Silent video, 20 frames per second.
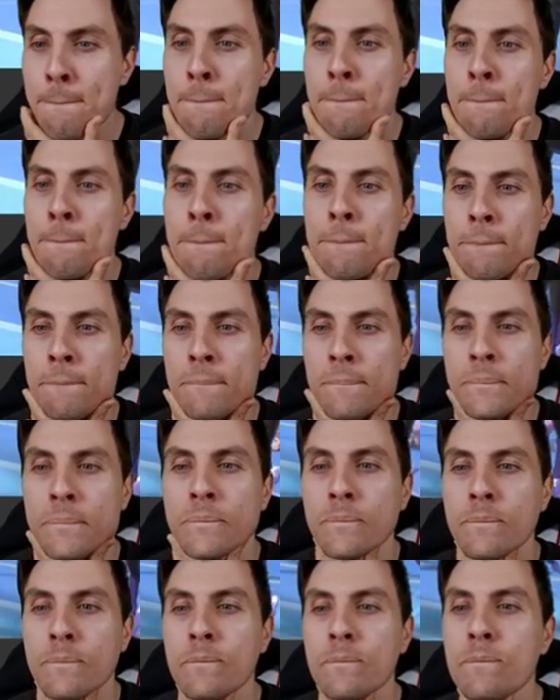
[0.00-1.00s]

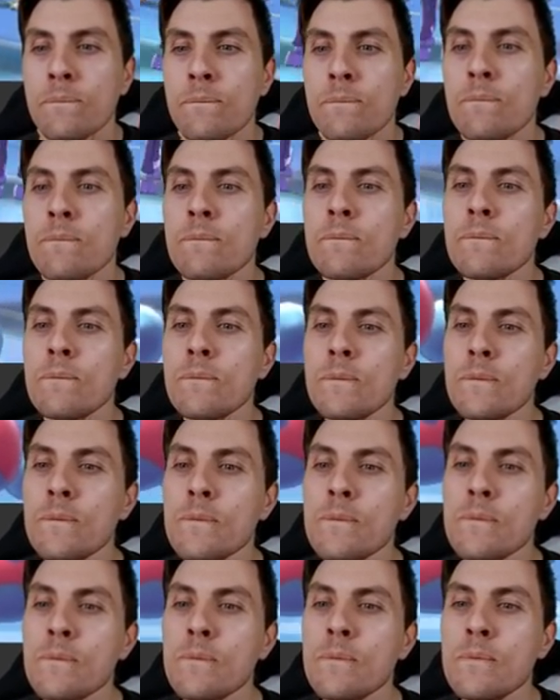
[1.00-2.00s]

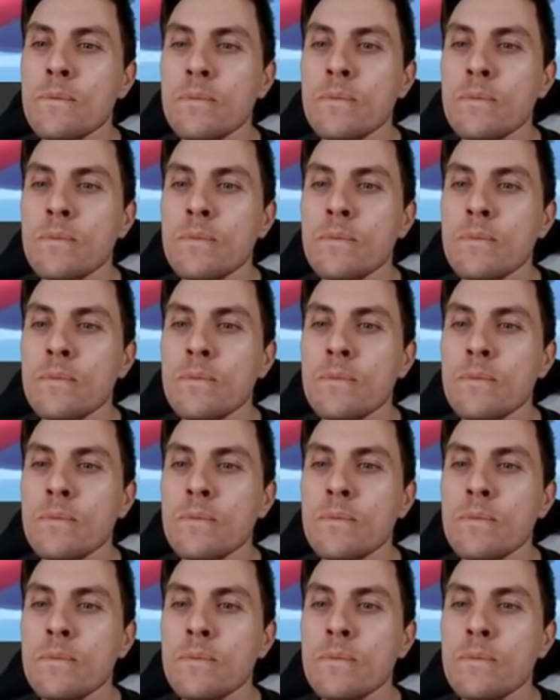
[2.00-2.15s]
(no one is talking)